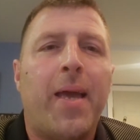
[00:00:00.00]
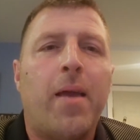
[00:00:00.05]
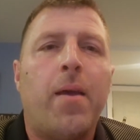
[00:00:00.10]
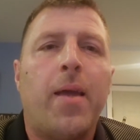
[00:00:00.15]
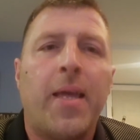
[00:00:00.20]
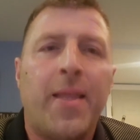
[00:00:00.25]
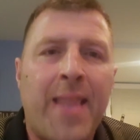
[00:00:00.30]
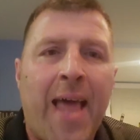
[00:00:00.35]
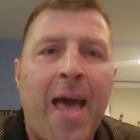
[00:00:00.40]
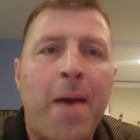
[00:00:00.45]

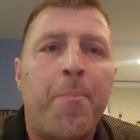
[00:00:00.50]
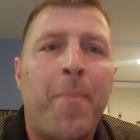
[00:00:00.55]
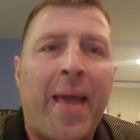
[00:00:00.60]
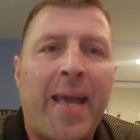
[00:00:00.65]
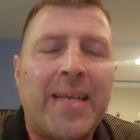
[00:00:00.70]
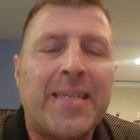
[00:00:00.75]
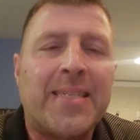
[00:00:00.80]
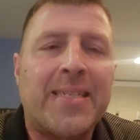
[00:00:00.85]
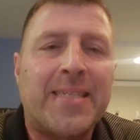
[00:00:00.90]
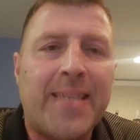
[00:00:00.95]
And that
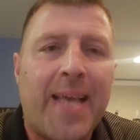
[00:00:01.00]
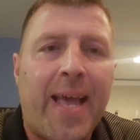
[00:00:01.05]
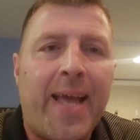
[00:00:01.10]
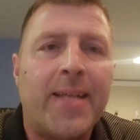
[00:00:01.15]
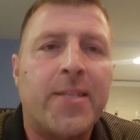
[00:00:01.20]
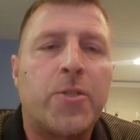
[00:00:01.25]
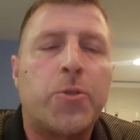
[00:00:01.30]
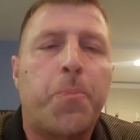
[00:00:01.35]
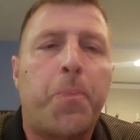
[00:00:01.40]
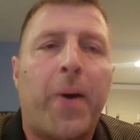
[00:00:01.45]
makes
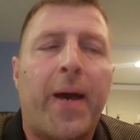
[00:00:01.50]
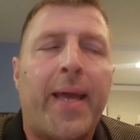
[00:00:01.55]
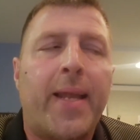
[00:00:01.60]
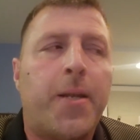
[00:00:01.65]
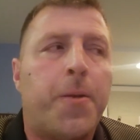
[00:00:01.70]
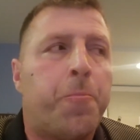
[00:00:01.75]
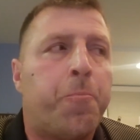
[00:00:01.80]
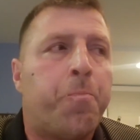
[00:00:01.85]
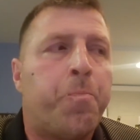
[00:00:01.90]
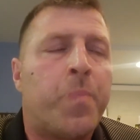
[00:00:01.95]
sense, but
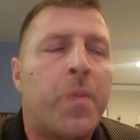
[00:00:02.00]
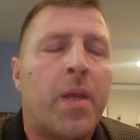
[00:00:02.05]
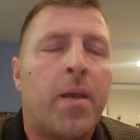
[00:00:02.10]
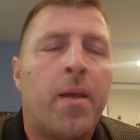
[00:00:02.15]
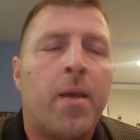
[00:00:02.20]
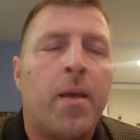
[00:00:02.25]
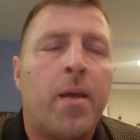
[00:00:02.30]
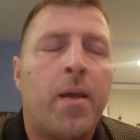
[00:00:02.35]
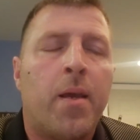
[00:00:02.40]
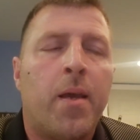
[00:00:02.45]

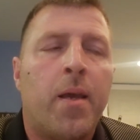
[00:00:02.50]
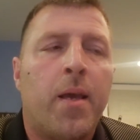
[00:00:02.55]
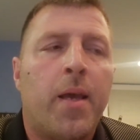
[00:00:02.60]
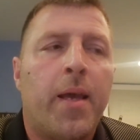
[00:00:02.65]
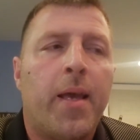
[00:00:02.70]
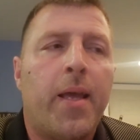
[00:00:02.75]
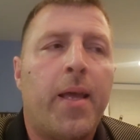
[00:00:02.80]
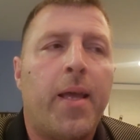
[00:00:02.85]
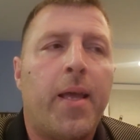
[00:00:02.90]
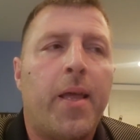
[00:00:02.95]

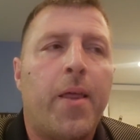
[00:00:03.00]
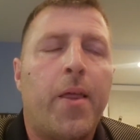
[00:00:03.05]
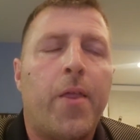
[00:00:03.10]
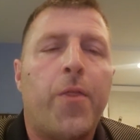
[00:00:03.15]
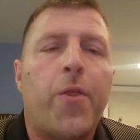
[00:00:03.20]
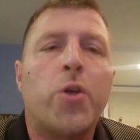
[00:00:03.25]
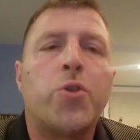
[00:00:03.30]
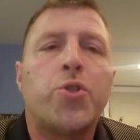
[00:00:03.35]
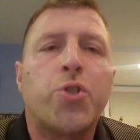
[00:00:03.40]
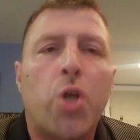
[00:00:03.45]

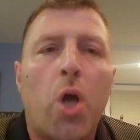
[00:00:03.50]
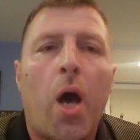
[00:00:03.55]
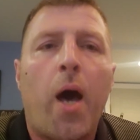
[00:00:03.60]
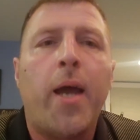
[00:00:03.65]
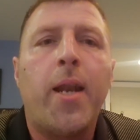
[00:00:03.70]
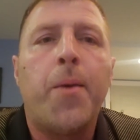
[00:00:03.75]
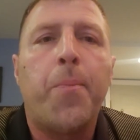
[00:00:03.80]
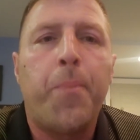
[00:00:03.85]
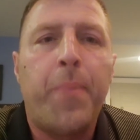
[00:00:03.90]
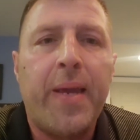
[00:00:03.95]
there's
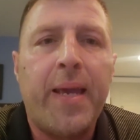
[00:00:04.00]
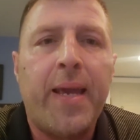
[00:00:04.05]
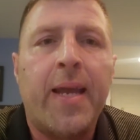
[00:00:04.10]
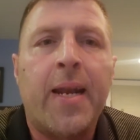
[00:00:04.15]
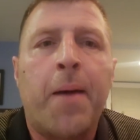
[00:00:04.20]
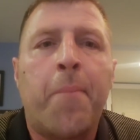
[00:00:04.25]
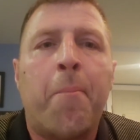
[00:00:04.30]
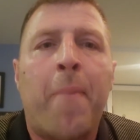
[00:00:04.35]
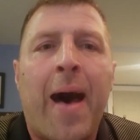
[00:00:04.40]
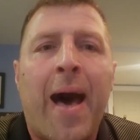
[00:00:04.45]
got to be an
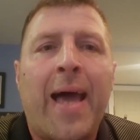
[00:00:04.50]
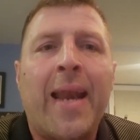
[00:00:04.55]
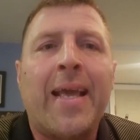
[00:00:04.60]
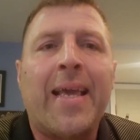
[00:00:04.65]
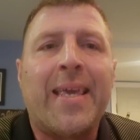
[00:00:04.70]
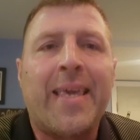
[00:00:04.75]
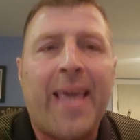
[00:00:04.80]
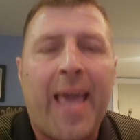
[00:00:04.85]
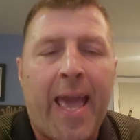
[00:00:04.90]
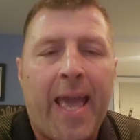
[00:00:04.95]
amount
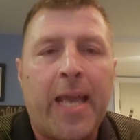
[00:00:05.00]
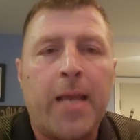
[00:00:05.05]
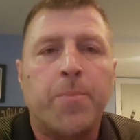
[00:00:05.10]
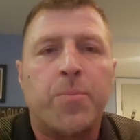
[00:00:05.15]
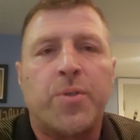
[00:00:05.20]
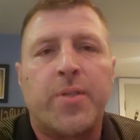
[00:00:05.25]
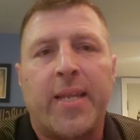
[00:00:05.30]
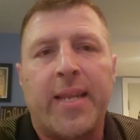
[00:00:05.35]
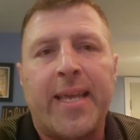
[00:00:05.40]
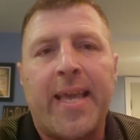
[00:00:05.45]
of
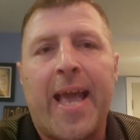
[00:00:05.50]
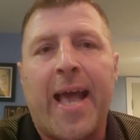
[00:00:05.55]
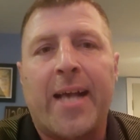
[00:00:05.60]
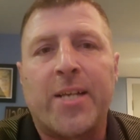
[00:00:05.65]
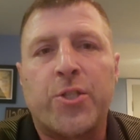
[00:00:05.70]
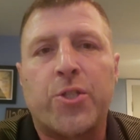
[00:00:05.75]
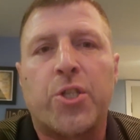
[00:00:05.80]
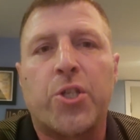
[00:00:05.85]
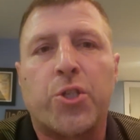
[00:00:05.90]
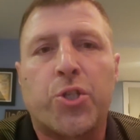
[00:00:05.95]
games that he
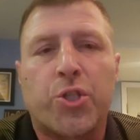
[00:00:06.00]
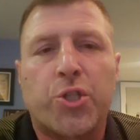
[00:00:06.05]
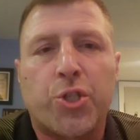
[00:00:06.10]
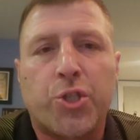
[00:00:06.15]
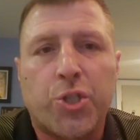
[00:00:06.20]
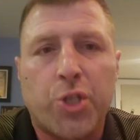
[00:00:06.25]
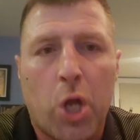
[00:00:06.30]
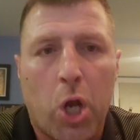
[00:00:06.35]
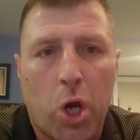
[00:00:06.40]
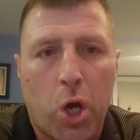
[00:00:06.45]
has to
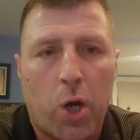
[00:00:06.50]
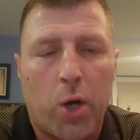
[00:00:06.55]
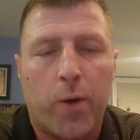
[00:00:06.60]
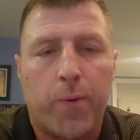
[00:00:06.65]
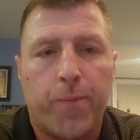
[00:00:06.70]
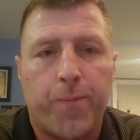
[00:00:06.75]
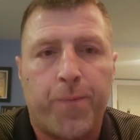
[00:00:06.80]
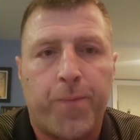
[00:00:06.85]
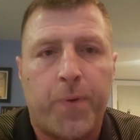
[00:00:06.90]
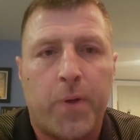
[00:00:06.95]

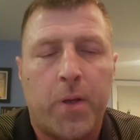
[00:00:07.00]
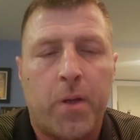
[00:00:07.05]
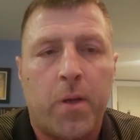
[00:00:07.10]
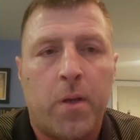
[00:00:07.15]
serve